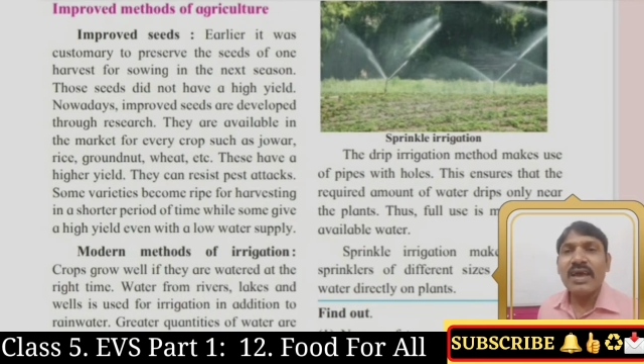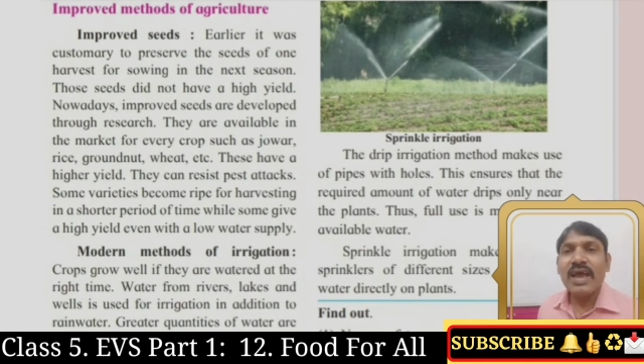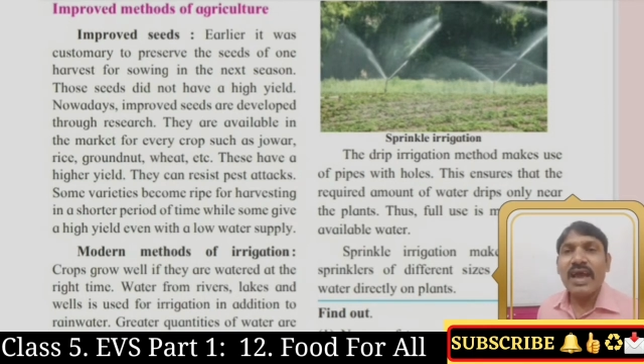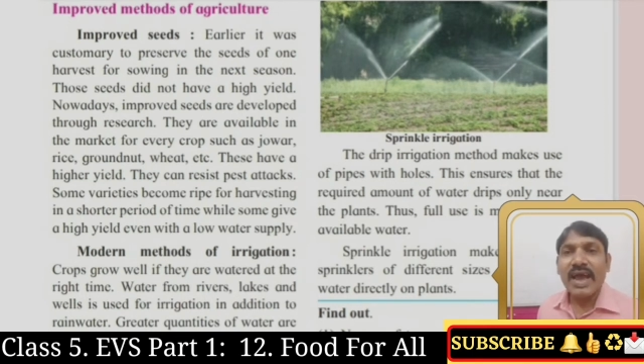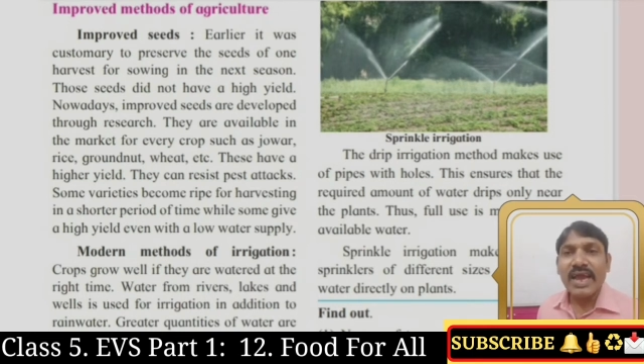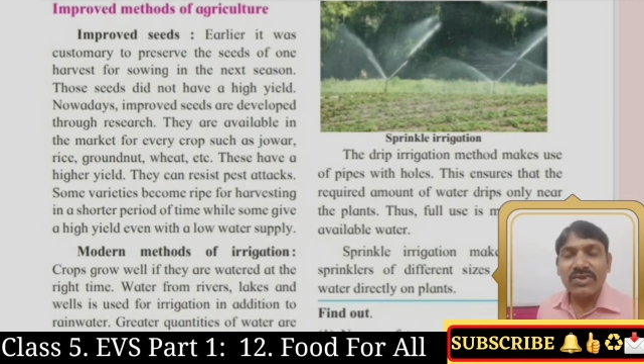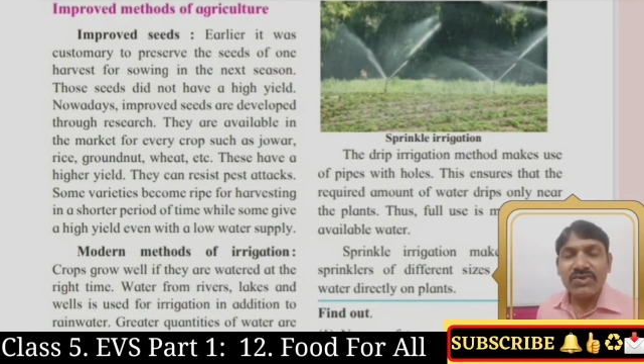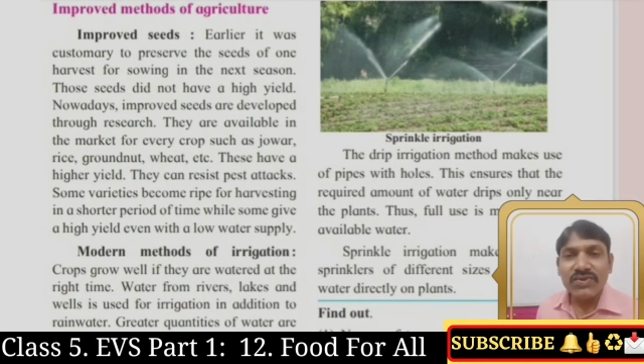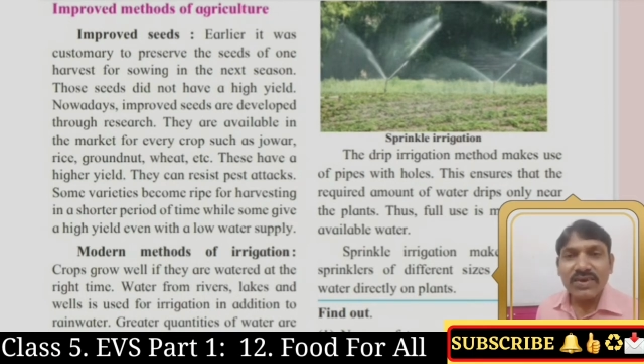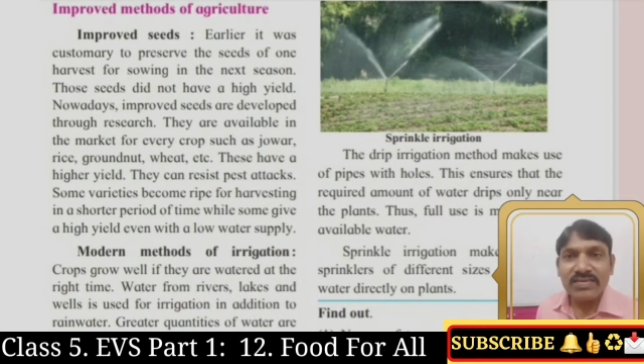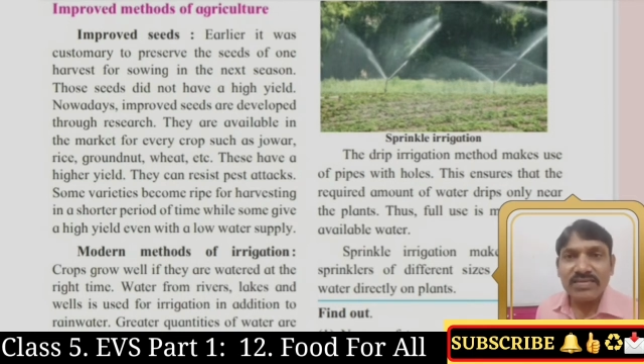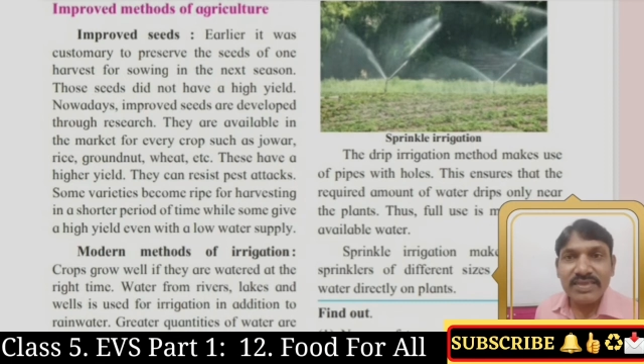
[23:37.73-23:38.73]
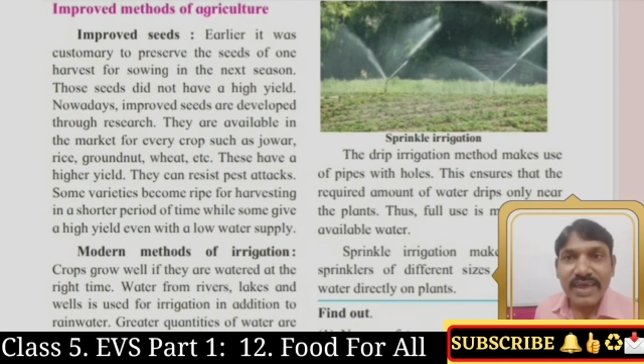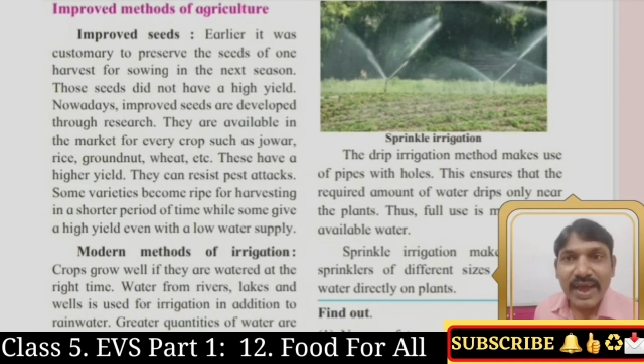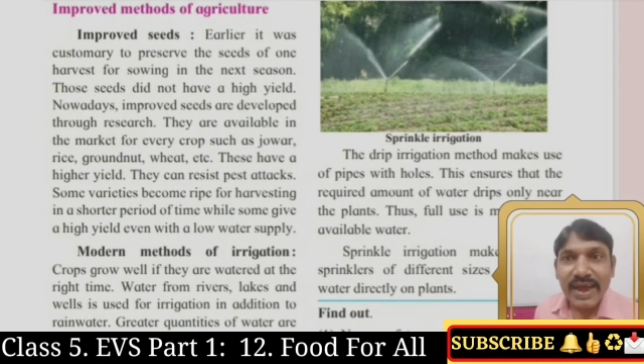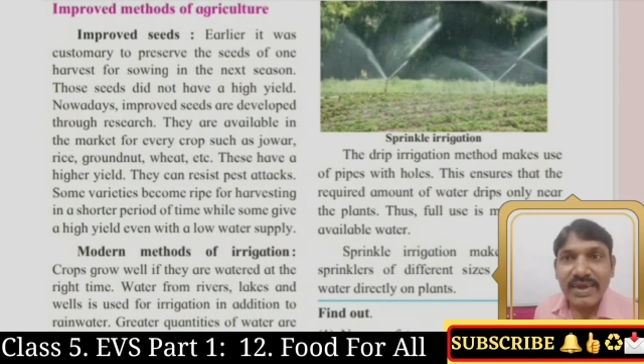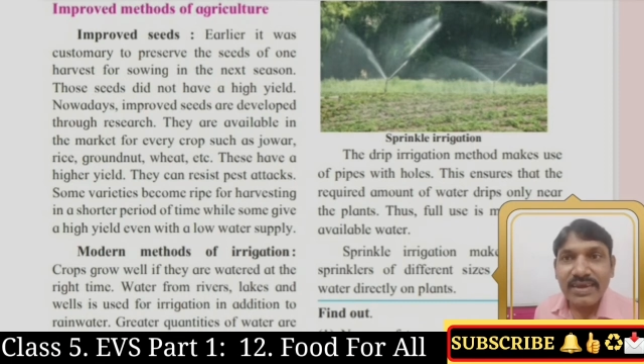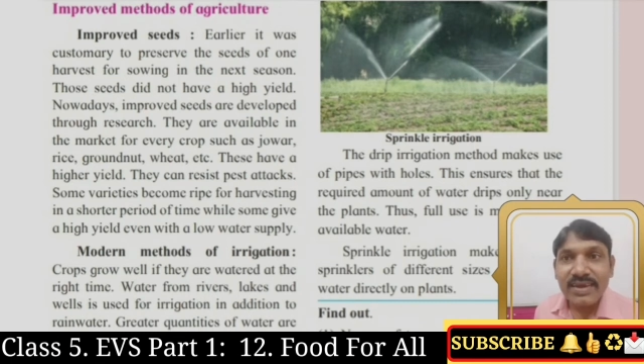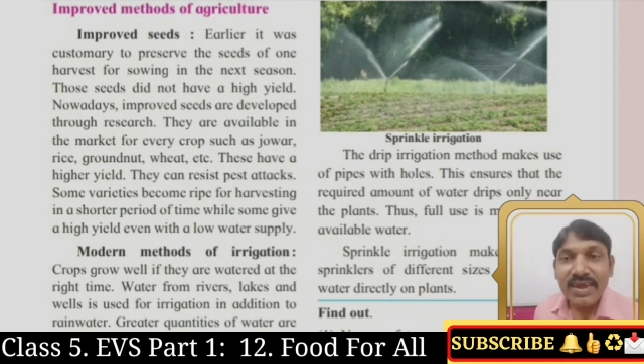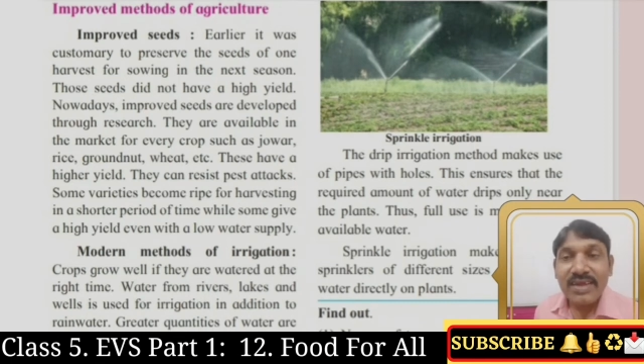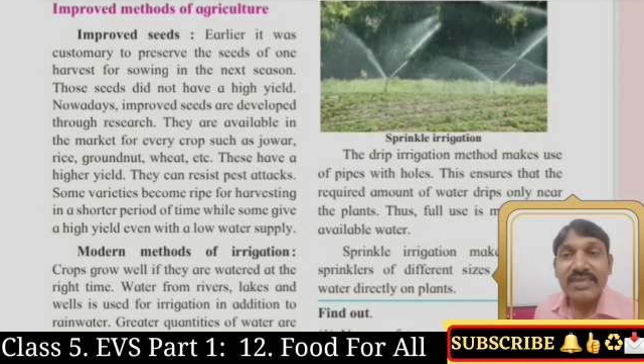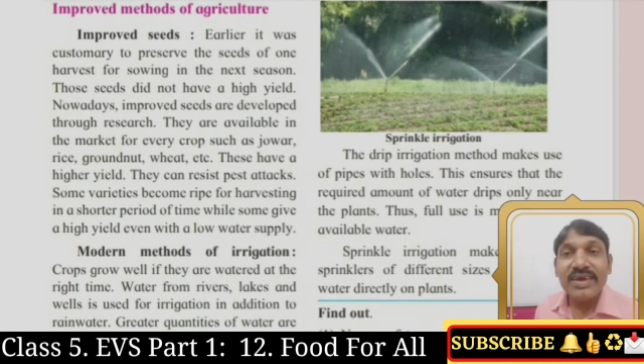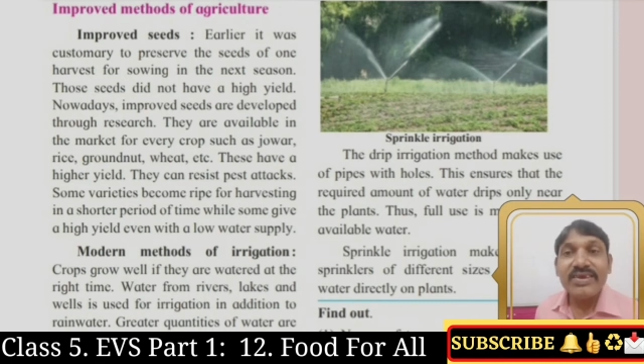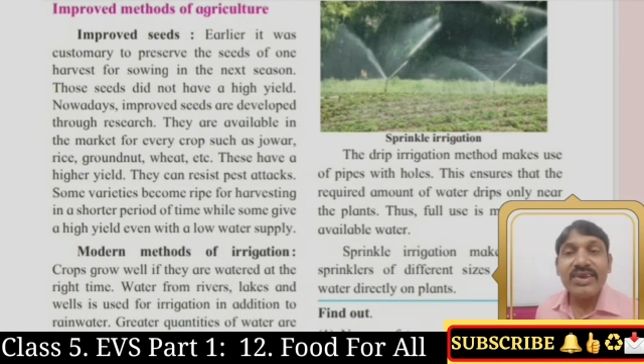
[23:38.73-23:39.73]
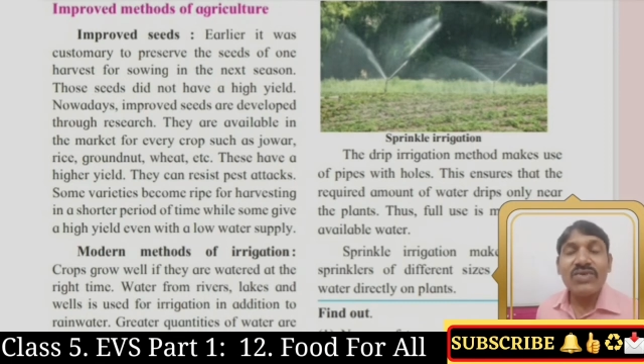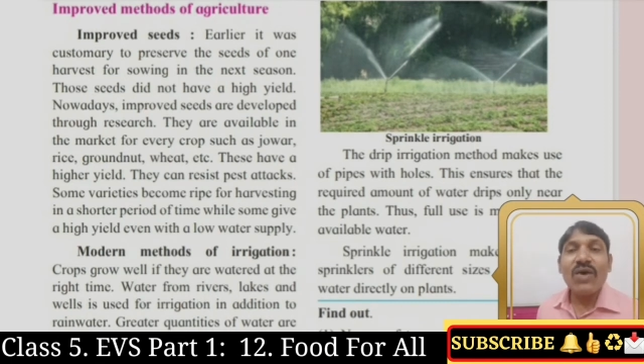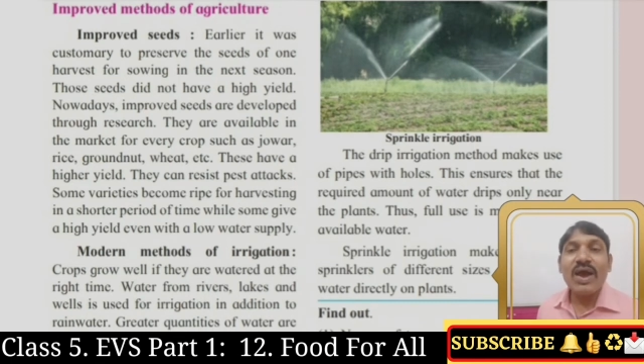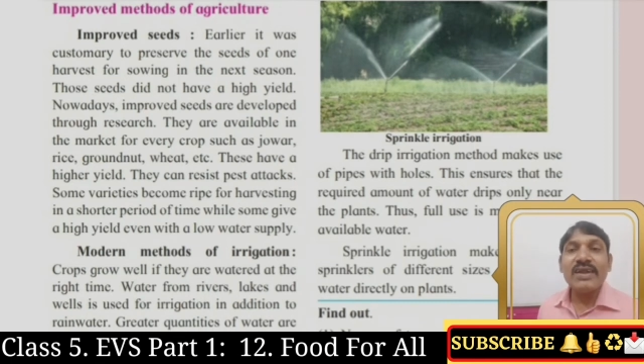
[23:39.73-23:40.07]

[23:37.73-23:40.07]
ensures that the required